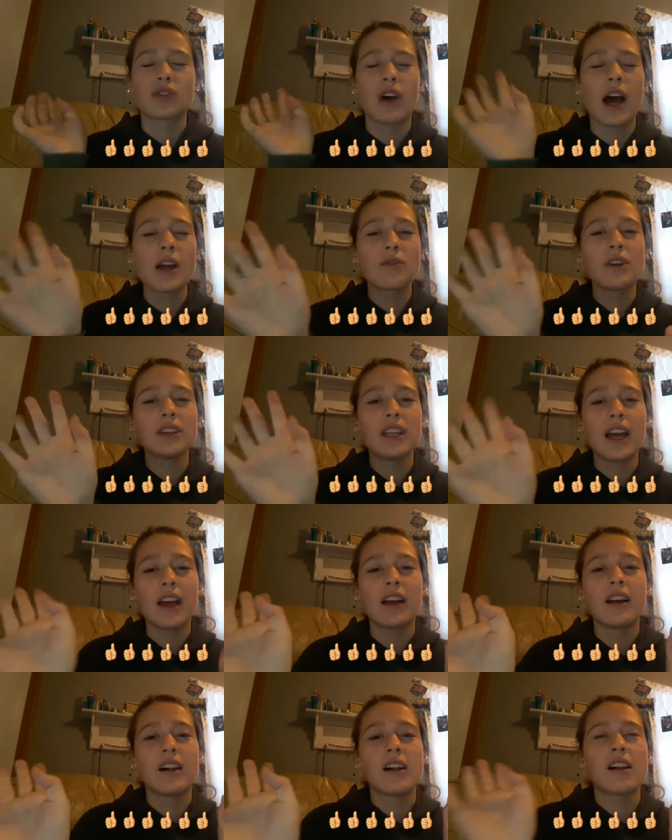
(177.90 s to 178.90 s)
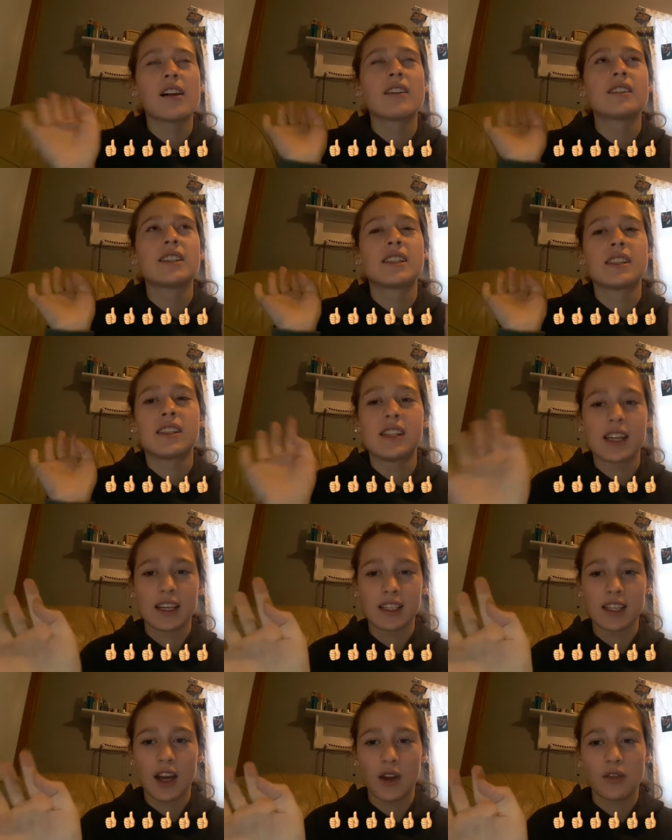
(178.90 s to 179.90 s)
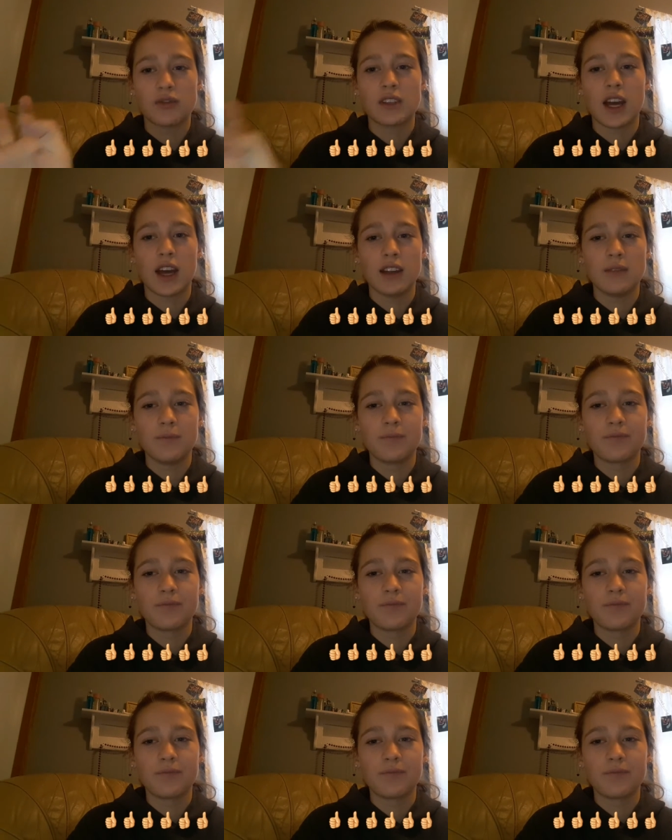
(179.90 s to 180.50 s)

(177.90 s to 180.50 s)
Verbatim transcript: So I rate that a 6 out of 10